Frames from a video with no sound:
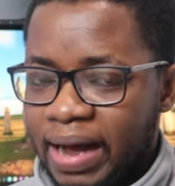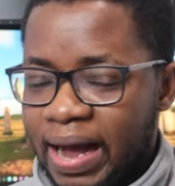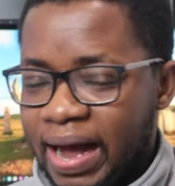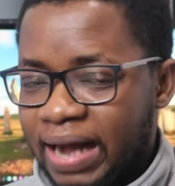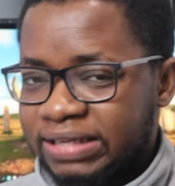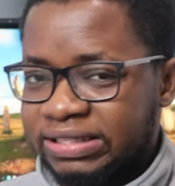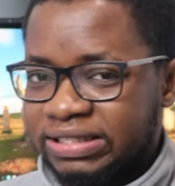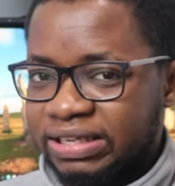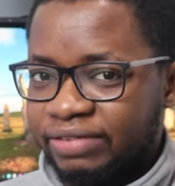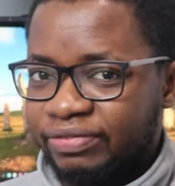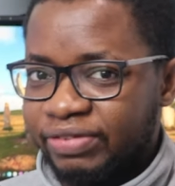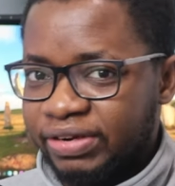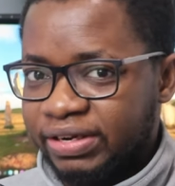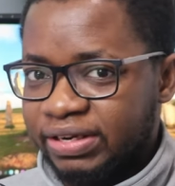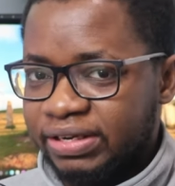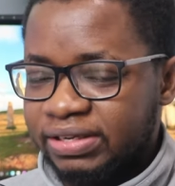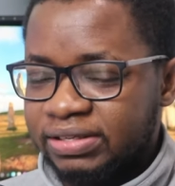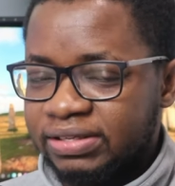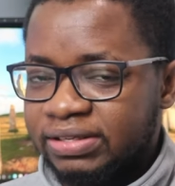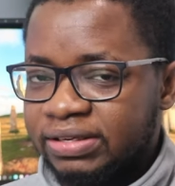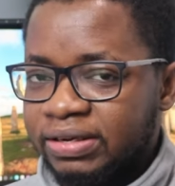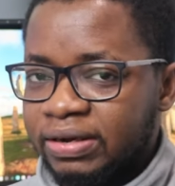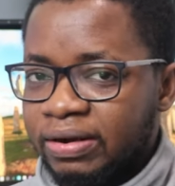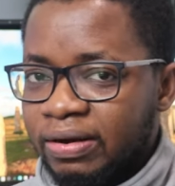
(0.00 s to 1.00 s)

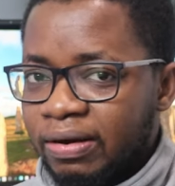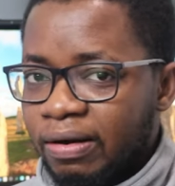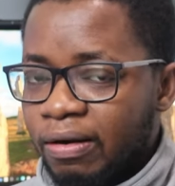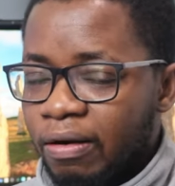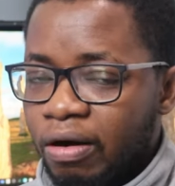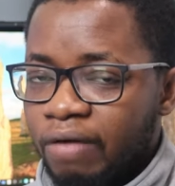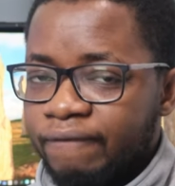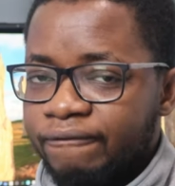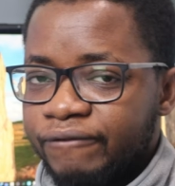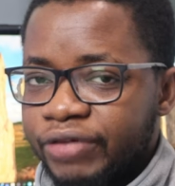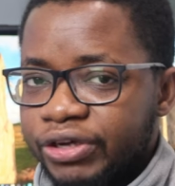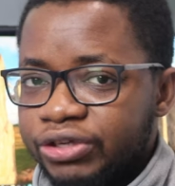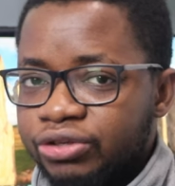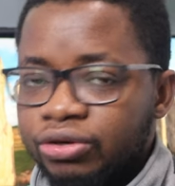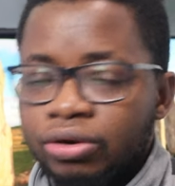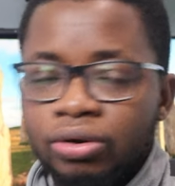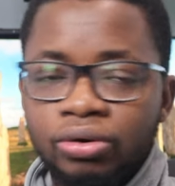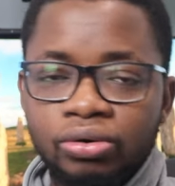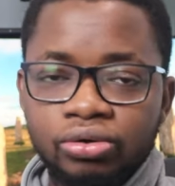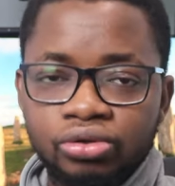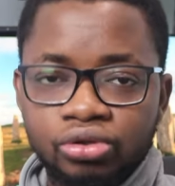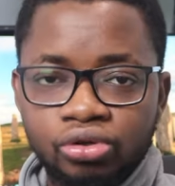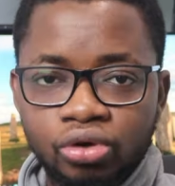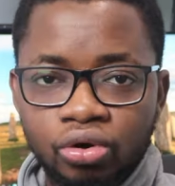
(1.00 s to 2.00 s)
activities on this
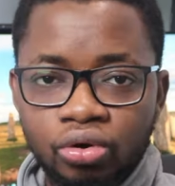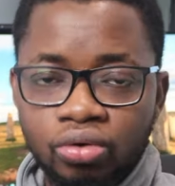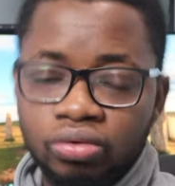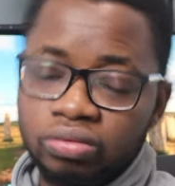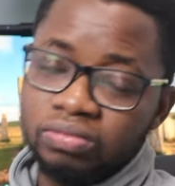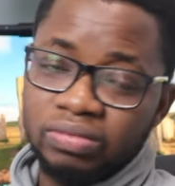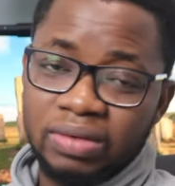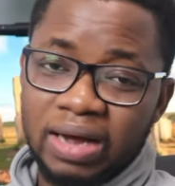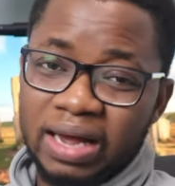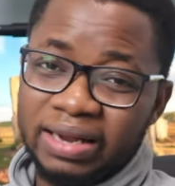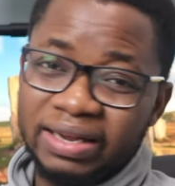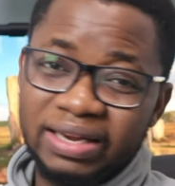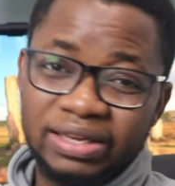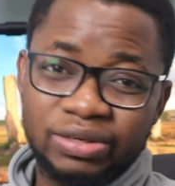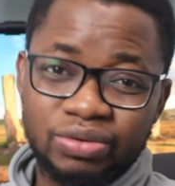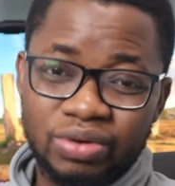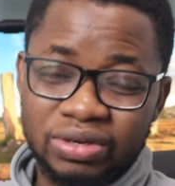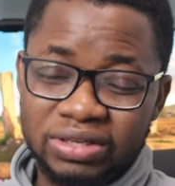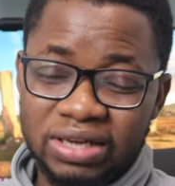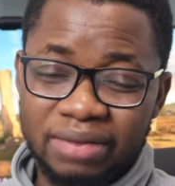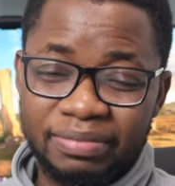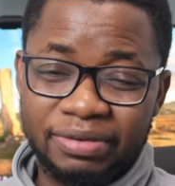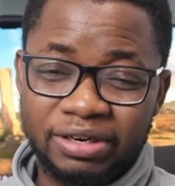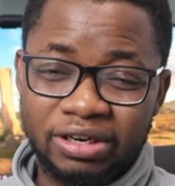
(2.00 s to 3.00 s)
also, at least
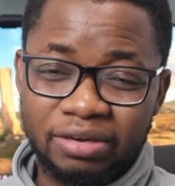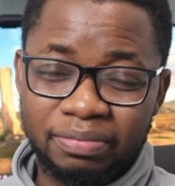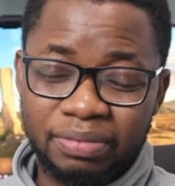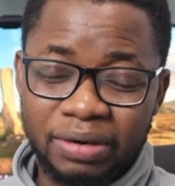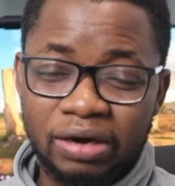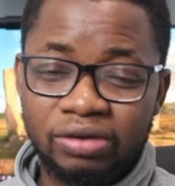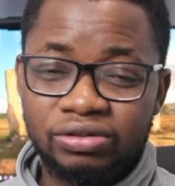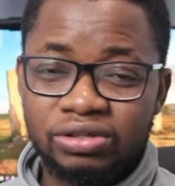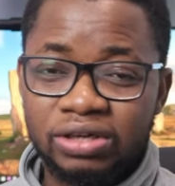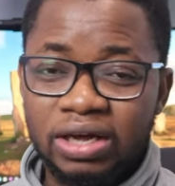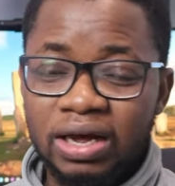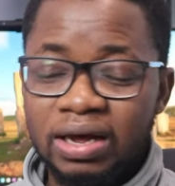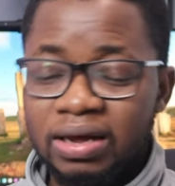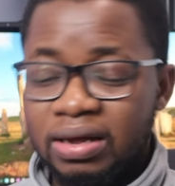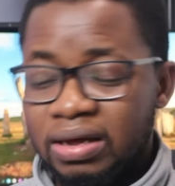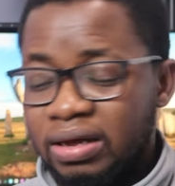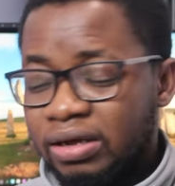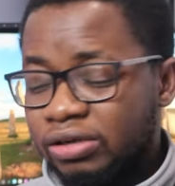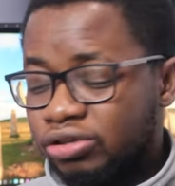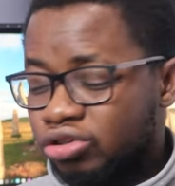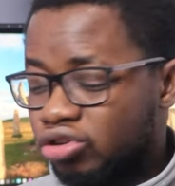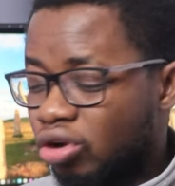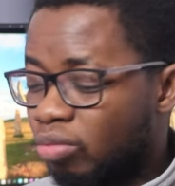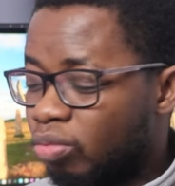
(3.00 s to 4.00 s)
once I'm in the browser.
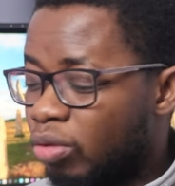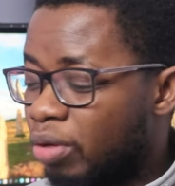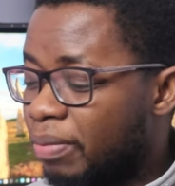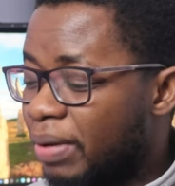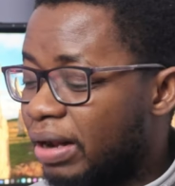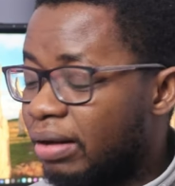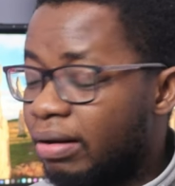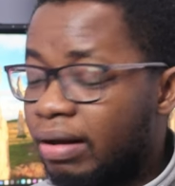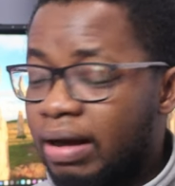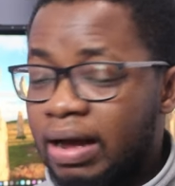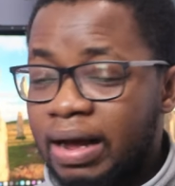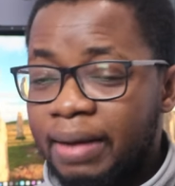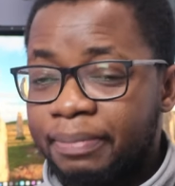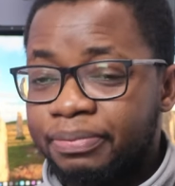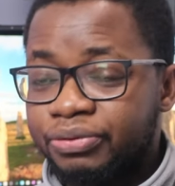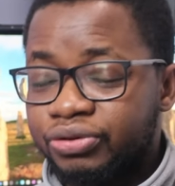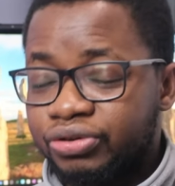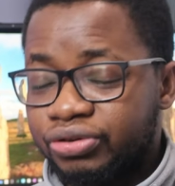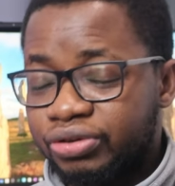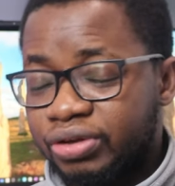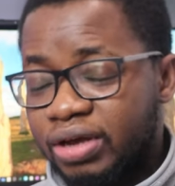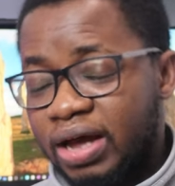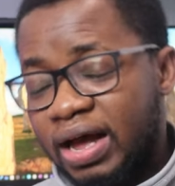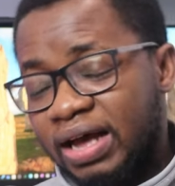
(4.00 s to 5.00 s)
Some mobile
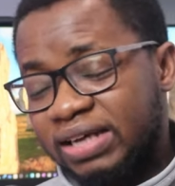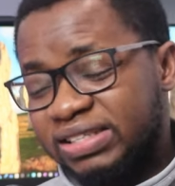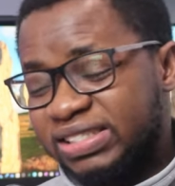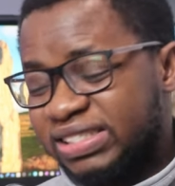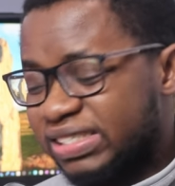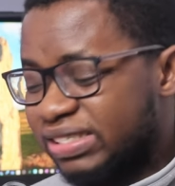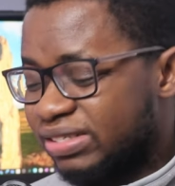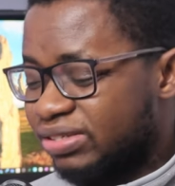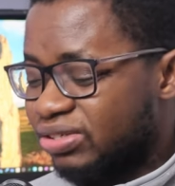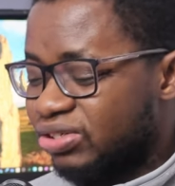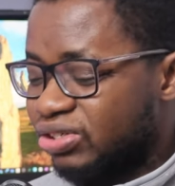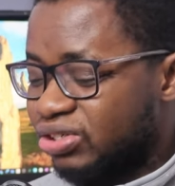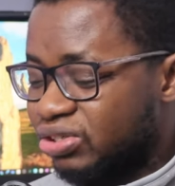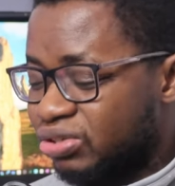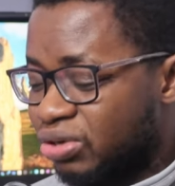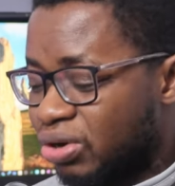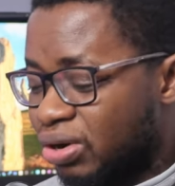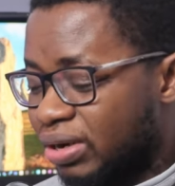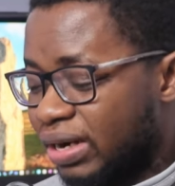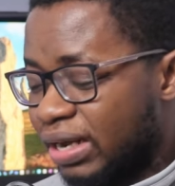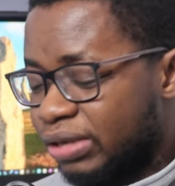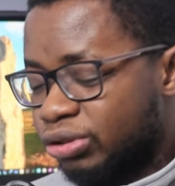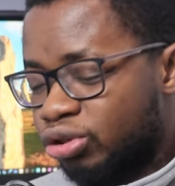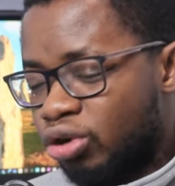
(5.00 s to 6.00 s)
apps are still
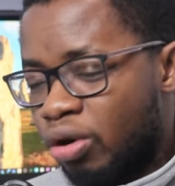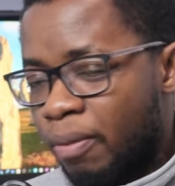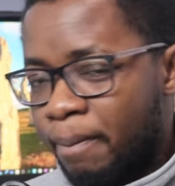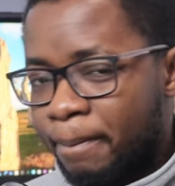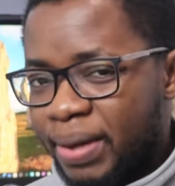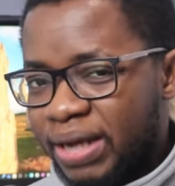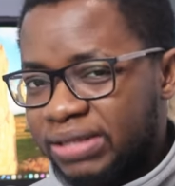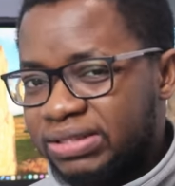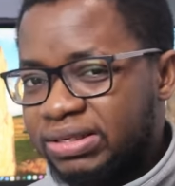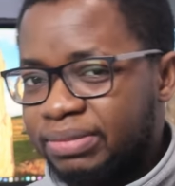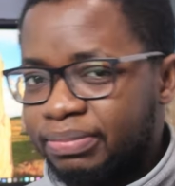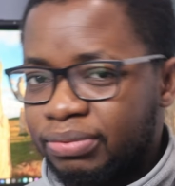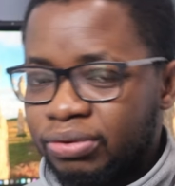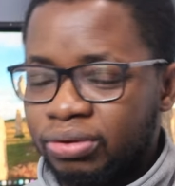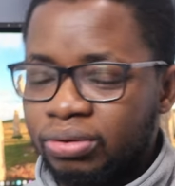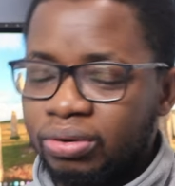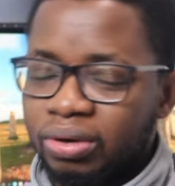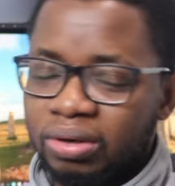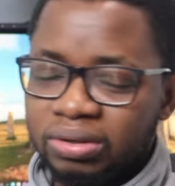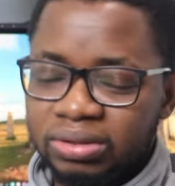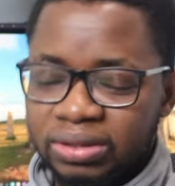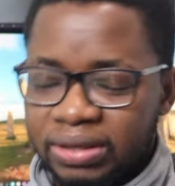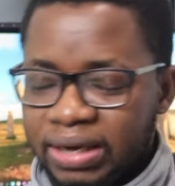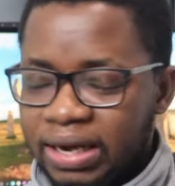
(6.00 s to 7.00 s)
not as compatible
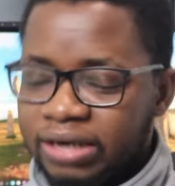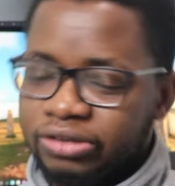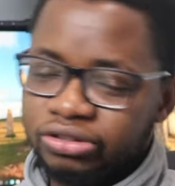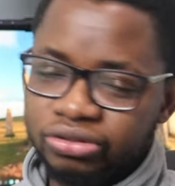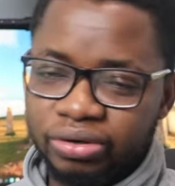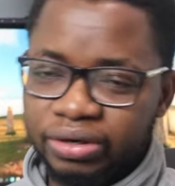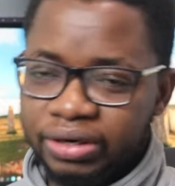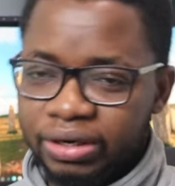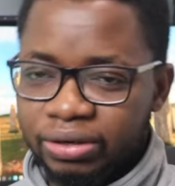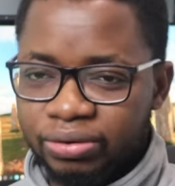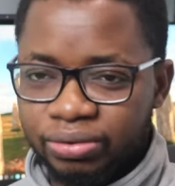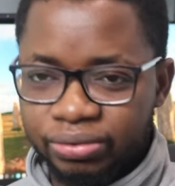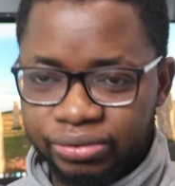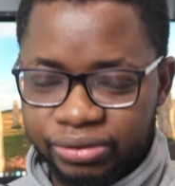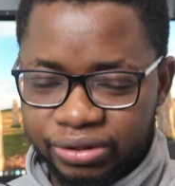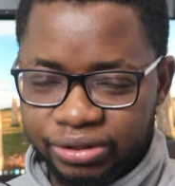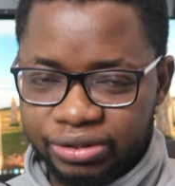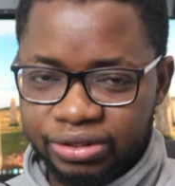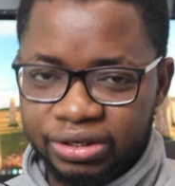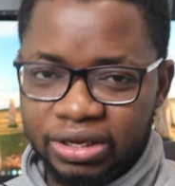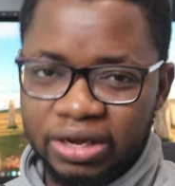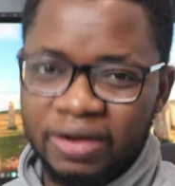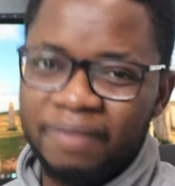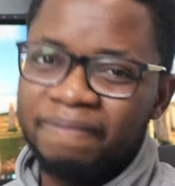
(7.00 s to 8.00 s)
on the Android
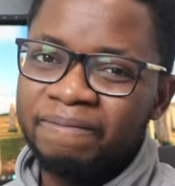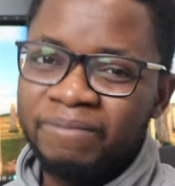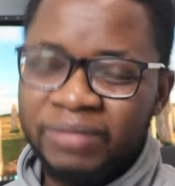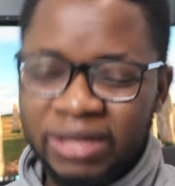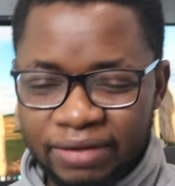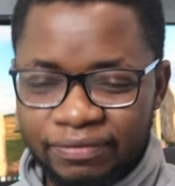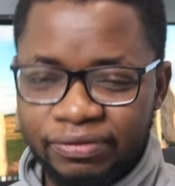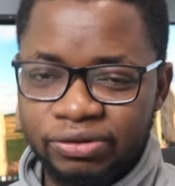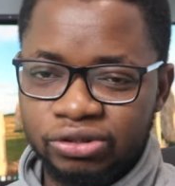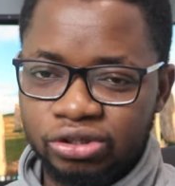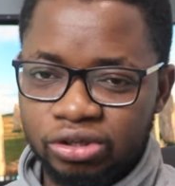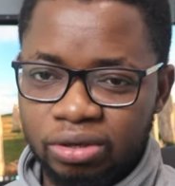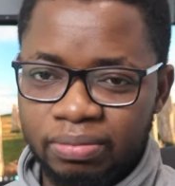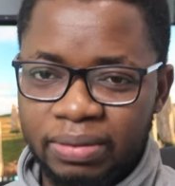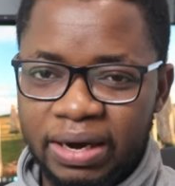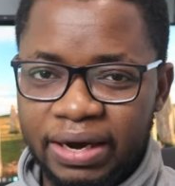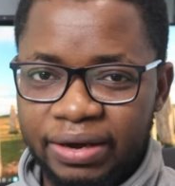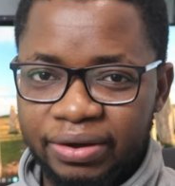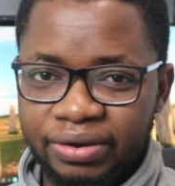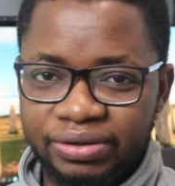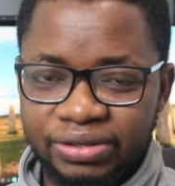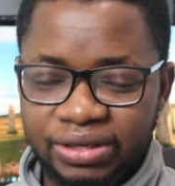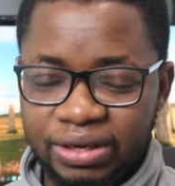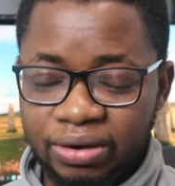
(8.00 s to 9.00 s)
ecosystem, even some
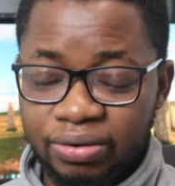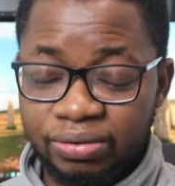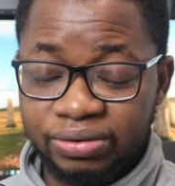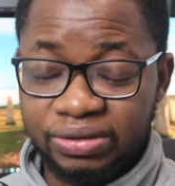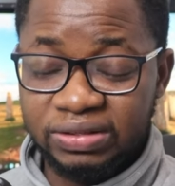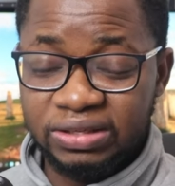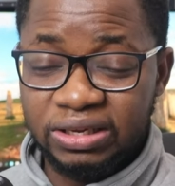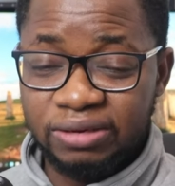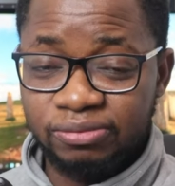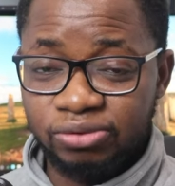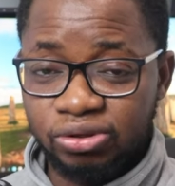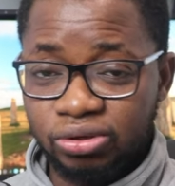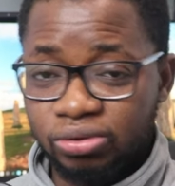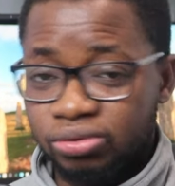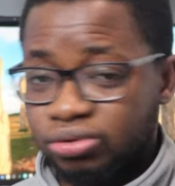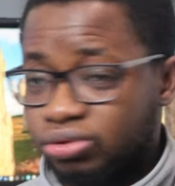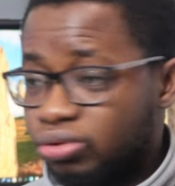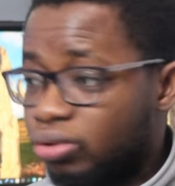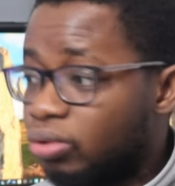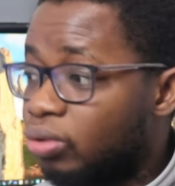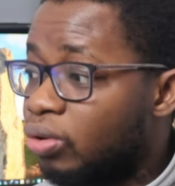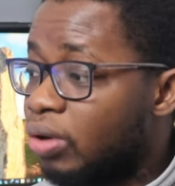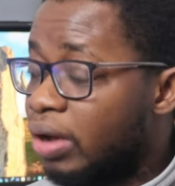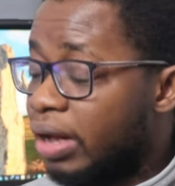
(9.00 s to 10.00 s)
iOS ecosystems
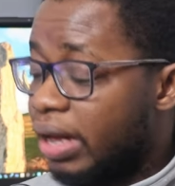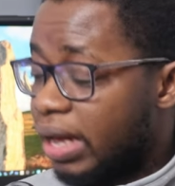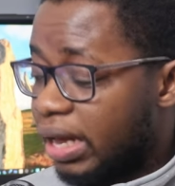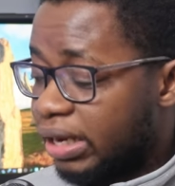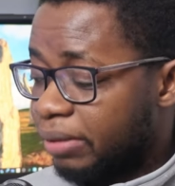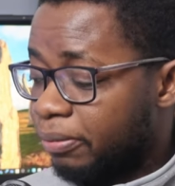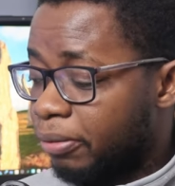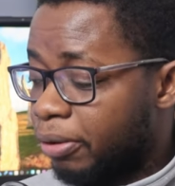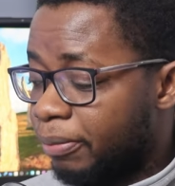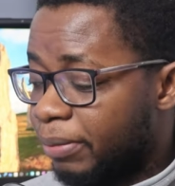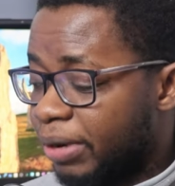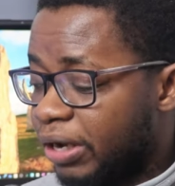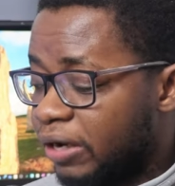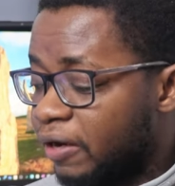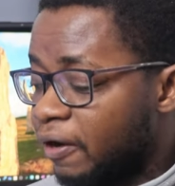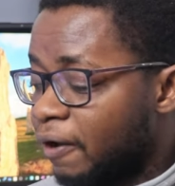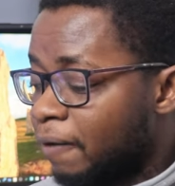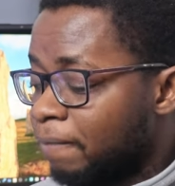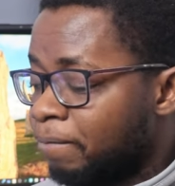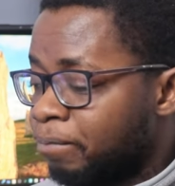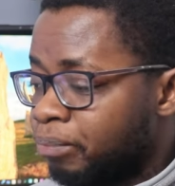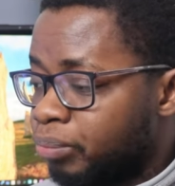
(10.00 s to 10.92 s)
also at the moment.